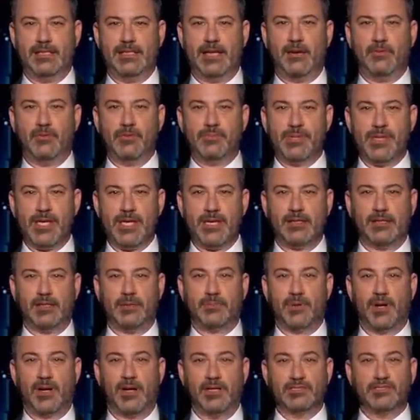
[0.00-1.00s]
That would be
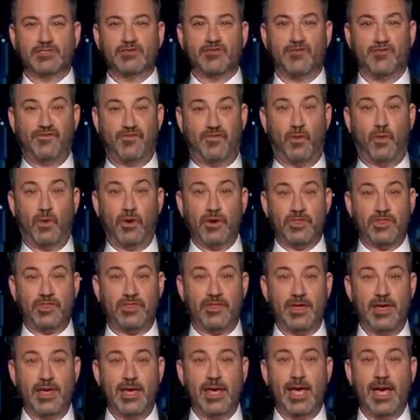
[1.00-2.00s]
LeBron's
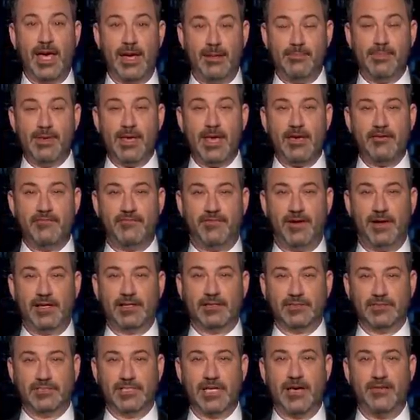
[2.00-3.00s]
fourth N B A
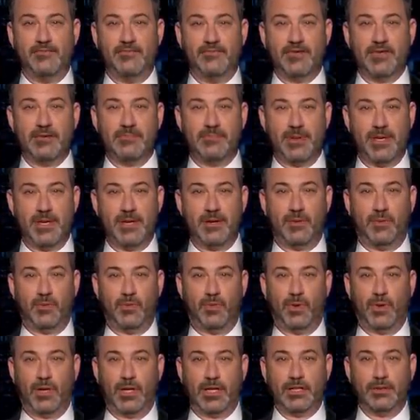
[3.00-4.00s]
Finals M V P
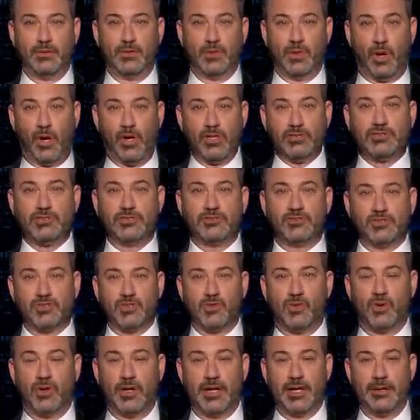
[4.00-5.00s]
award. It will also
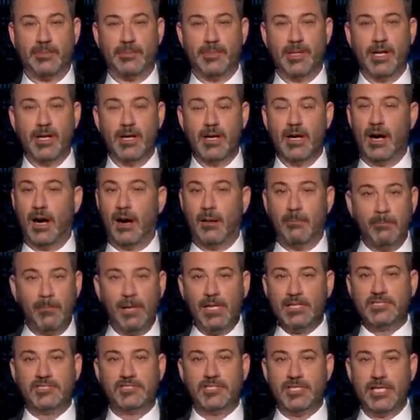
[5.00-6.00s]
score him a
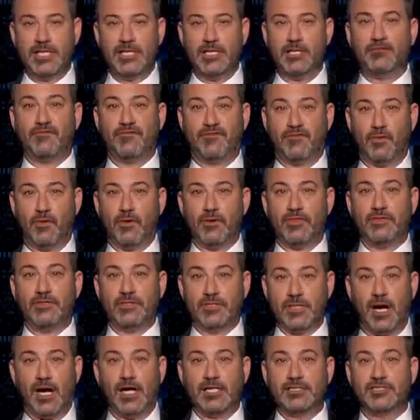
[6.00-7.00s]
much-needed fourth
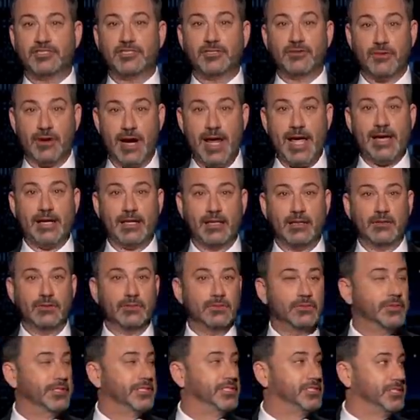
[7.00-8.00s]
Dodge Durango,
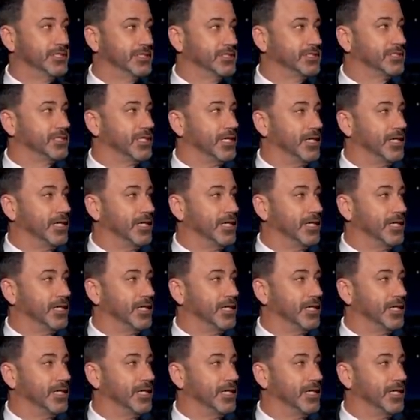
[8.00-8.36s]
which is...